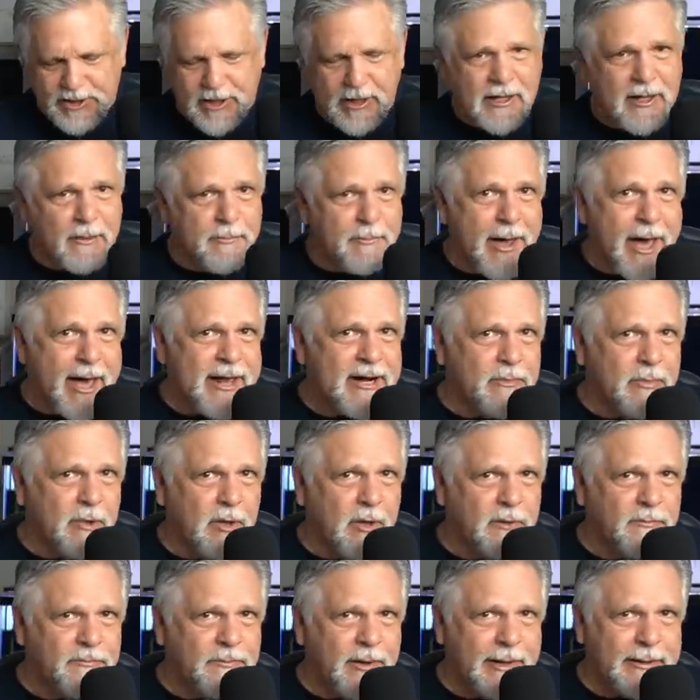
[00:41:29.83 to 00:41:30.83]

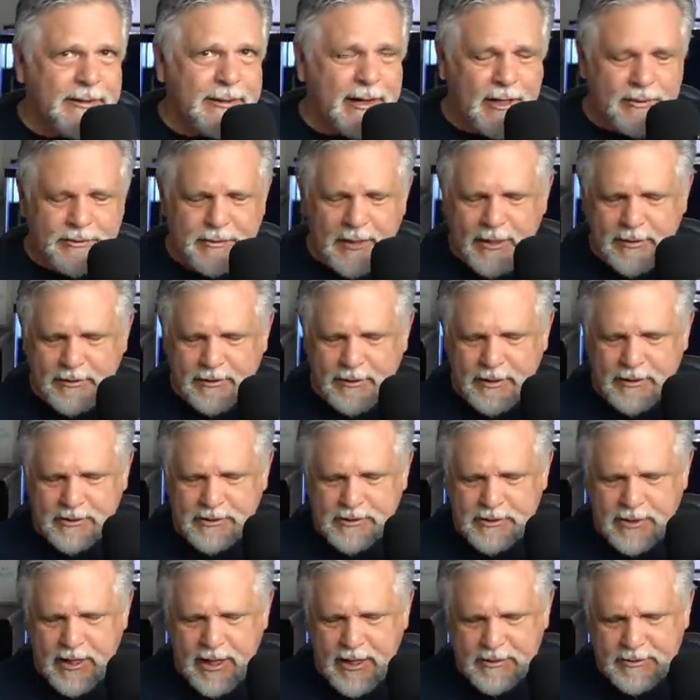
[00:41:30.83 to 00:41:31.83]
incompatible. Find out that
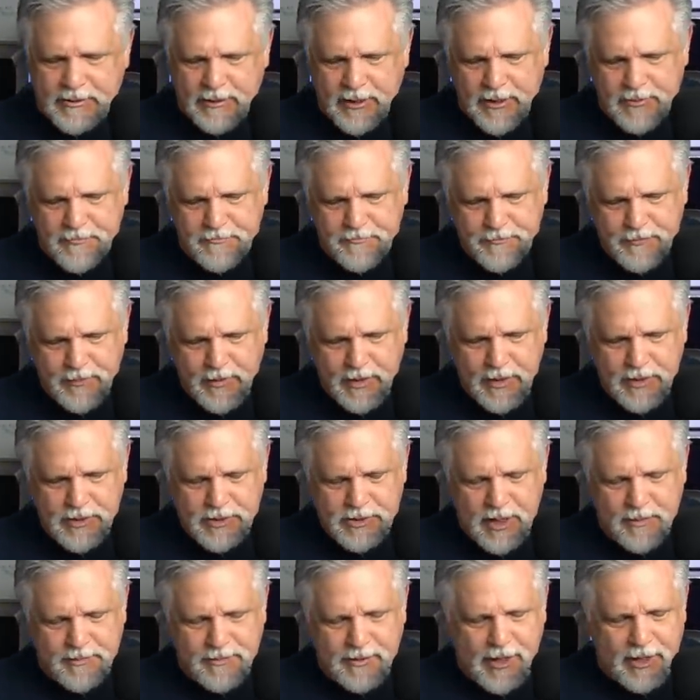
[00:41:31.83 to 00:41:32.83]
it's not
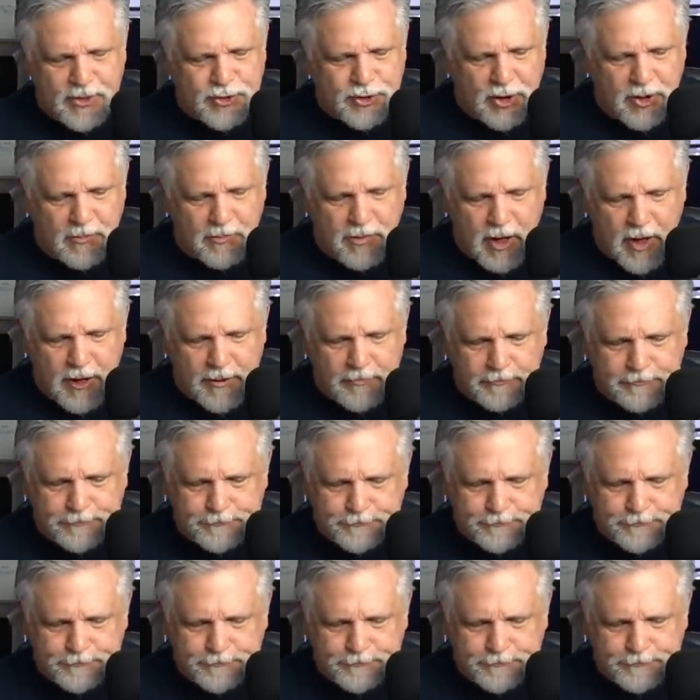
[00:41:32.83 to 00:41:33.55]
something I should have bought.